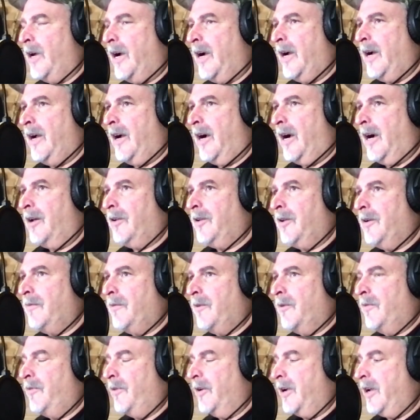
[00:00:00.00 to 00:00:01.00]
I'll
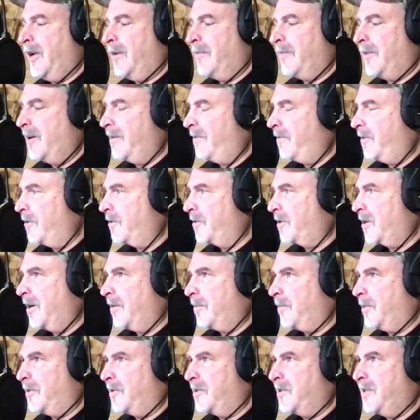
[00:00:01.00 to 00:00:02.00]
never forget my first
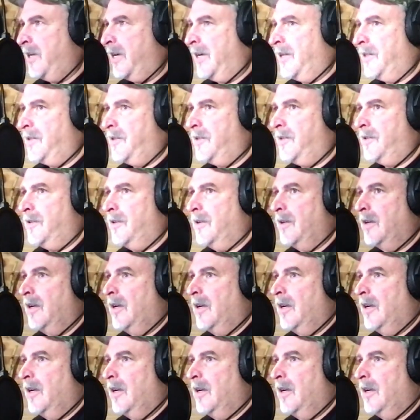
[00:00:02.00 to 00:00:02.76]
couple sets